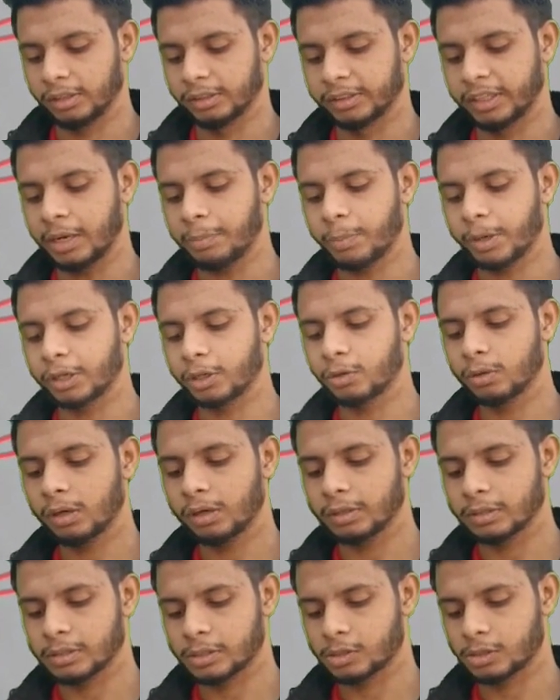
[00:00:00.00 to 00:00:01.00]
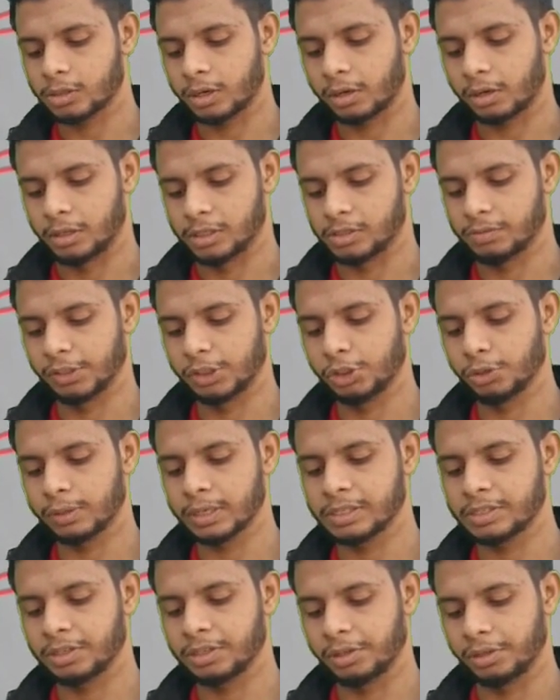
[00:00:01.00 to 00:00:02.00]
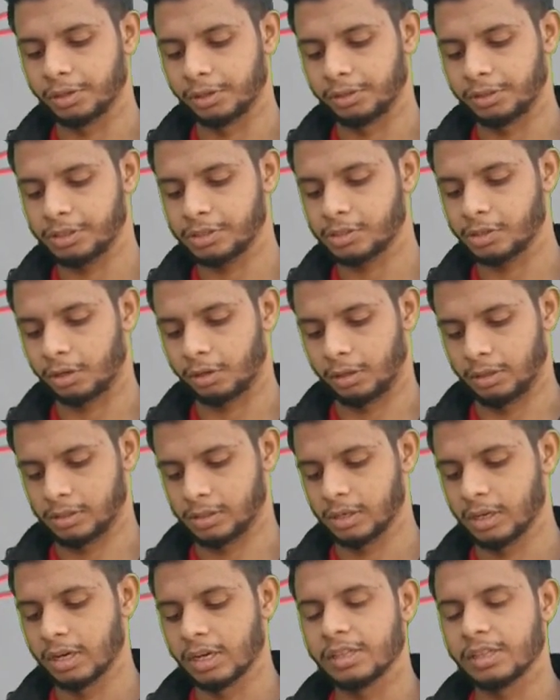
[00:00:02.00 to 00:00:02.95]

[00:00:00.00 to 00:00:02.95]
that particular circles which you can see here these circles